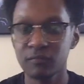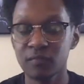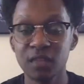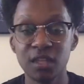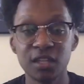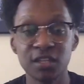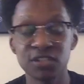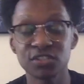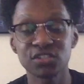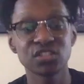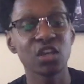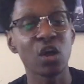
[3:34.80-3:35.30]

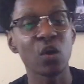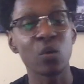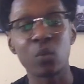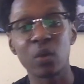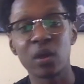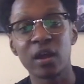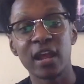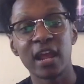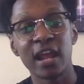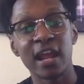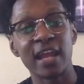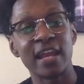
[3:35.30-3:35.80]
So,
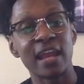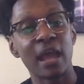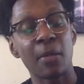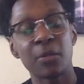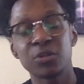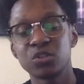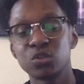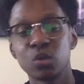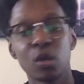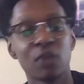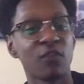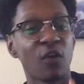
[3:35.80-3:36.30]
now that
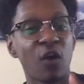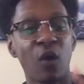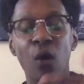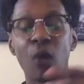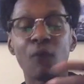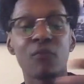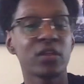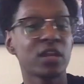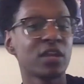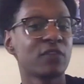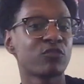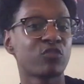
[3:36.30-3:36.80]
you have all
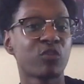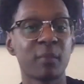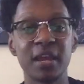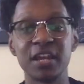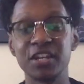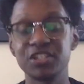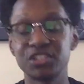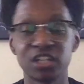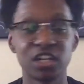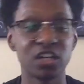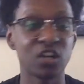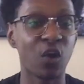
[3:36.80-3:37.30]
that
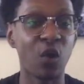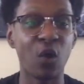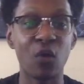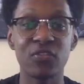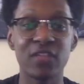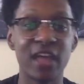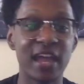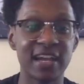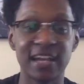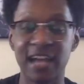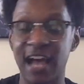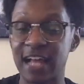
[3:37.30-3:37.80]
information and all
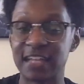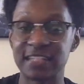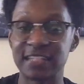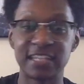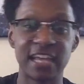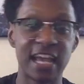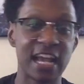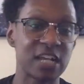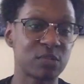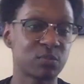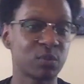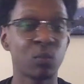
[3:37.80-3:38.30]
that
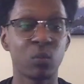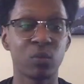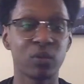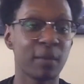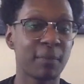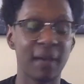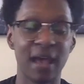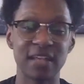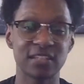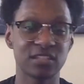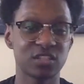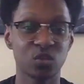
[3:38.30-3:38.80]
context, we want to
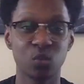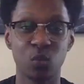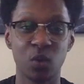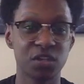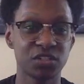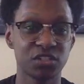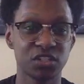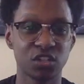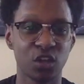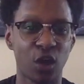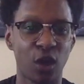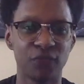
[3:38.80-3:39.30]
pass the
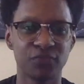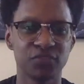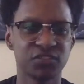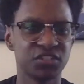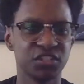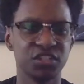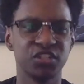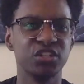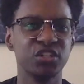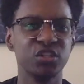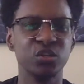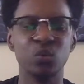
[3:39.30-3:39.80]
question off to
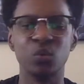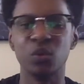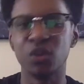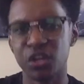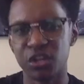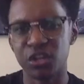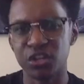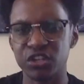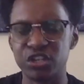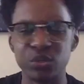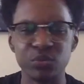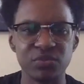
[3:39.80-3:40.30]
you.
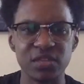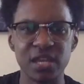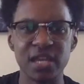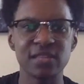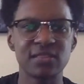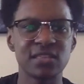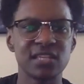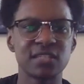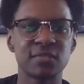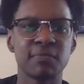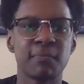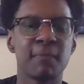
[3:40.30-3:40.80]
Do you think
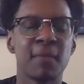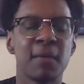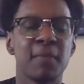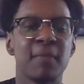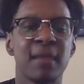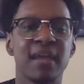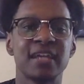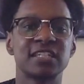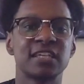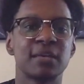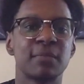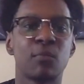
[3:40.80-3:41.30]
this
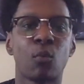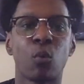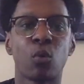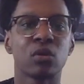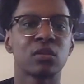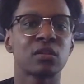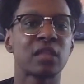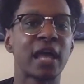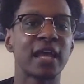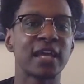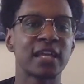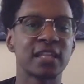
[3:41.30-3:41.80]
makes it more
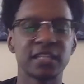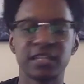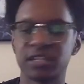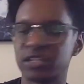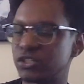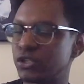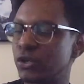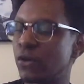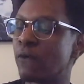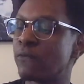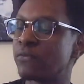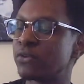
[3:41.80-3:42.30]
likely
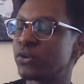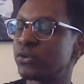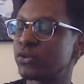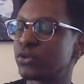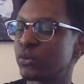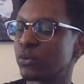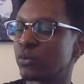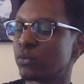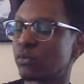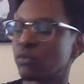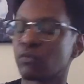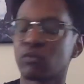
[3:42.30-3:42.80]
to
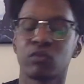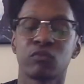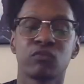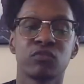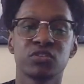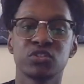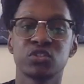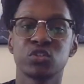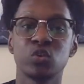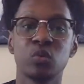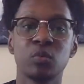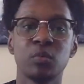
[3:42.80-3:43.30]

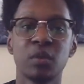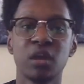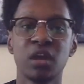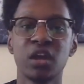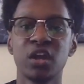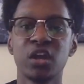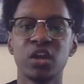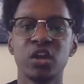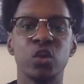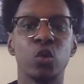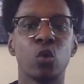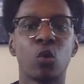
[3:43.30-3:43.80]
resume
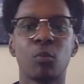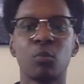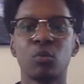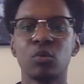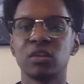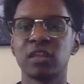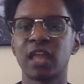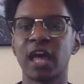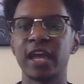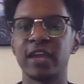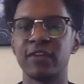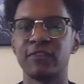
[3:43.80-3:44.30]
normal
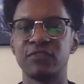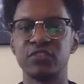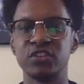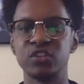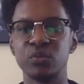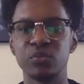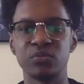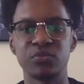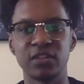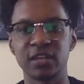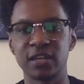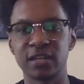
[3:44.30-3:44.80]
life? Do you
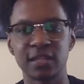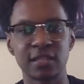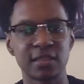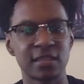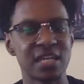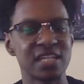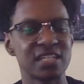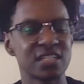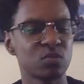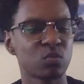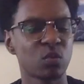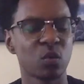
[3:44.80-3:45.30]
think
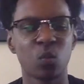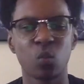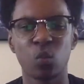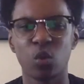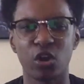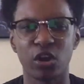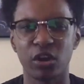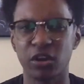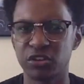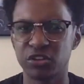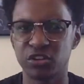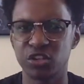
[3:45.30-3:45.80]
this will
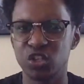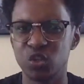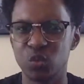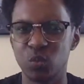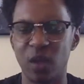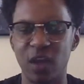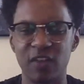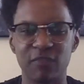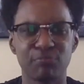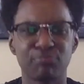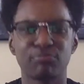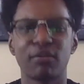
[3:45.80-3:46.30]
work? Do you
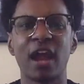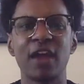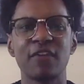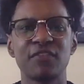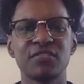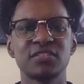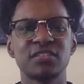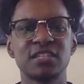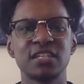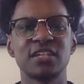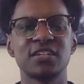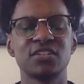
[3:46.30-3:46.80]
have
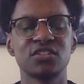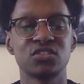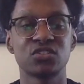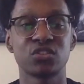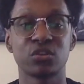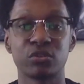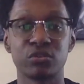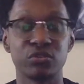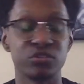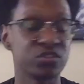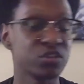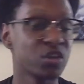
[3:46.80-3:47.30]
privacy
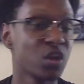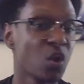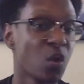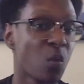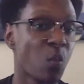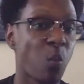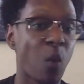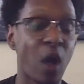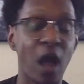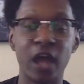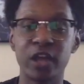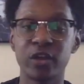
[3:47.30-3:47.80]
concerns?
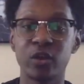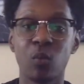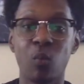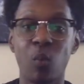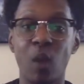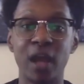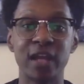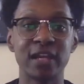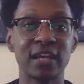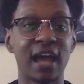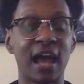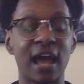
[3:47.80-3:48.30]
Why or
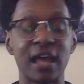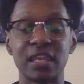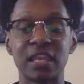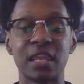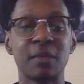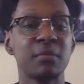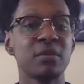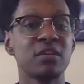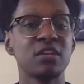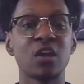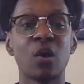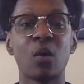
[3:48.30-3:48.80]
why not? Let
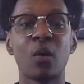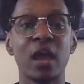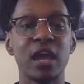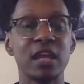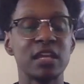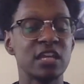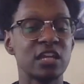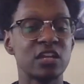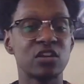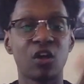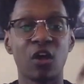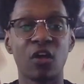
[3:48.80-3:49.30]
me know
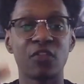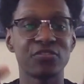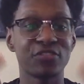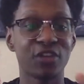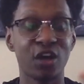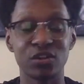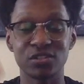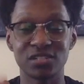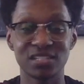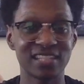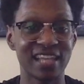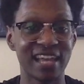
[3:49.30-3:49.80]
any and all
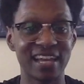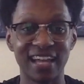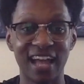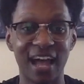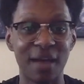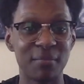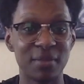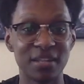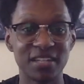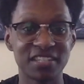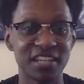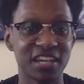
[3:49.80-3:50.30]
thoughts in that
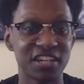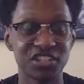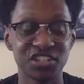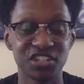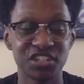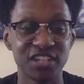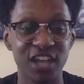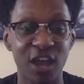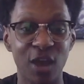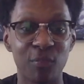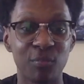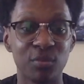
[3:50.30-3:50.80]
comment section
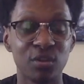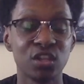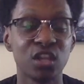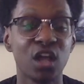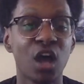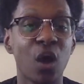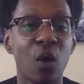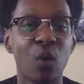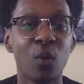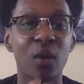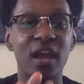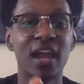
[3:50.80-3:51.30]
down below.
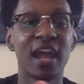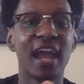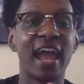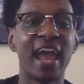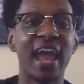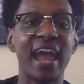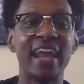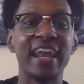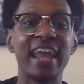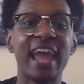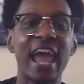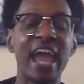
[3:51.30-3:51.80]

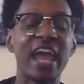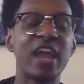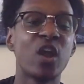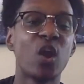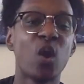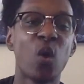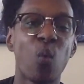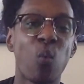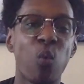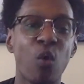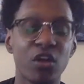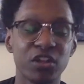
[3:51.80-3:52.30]
And hey,
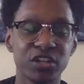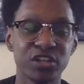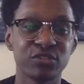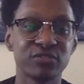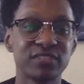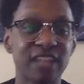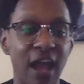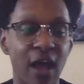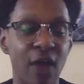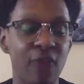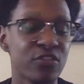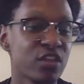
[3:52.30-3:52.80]
while you're
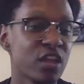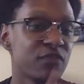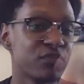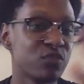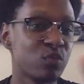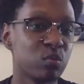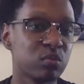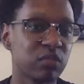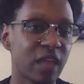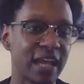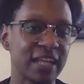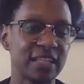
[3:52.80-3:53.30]
down there, if
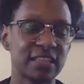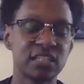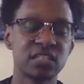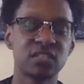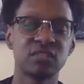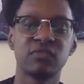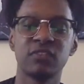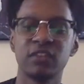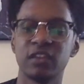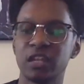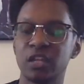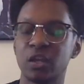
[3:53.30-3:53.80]
you like this
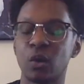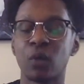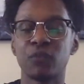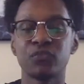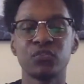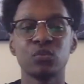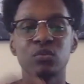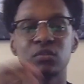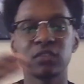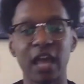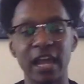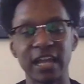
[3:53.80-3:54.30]
video, if
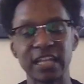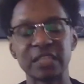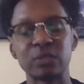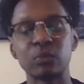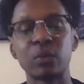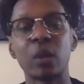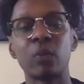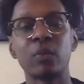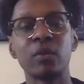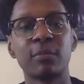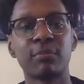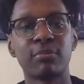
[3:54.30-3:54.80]
you like the
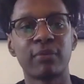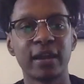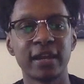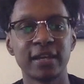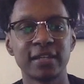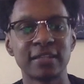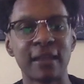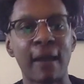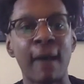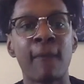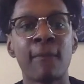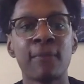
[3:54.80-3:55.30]
way we break
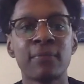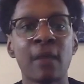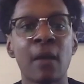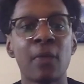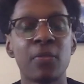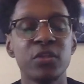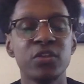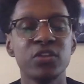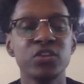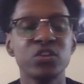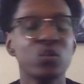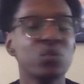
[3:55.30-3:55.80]
down the
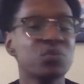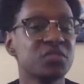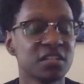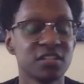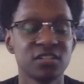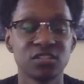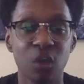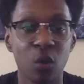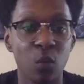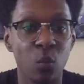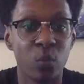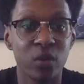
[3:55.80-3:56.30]
news and
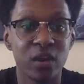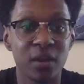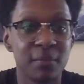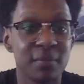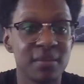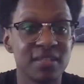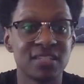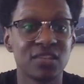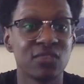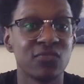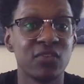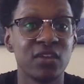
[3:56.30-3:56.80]
don't want to
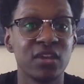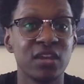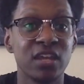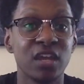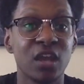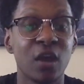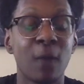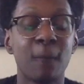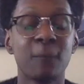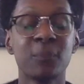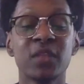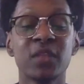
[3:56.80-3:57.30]
miss a
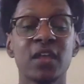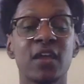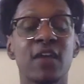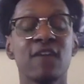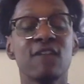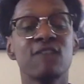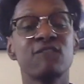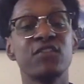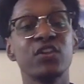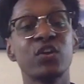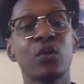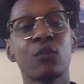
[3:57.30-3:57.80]
video,
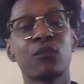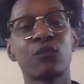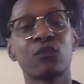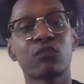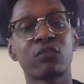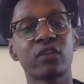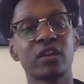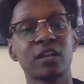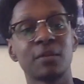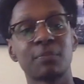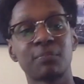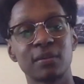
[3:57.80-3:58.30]
feel
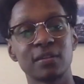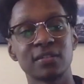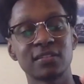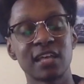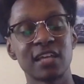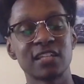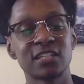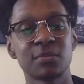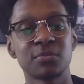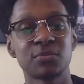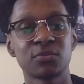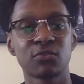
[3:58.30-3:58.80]
free to press that
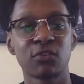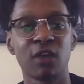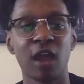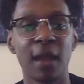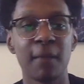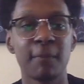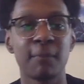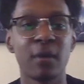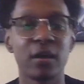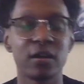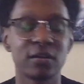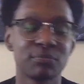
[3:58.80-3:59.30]
subscribe
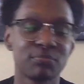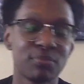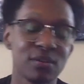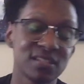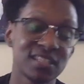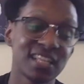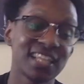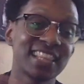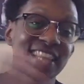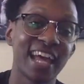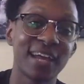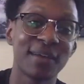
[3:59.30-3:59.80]
button, press the
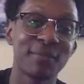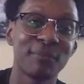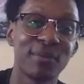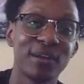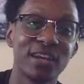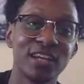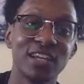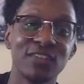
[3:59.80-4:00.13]
like button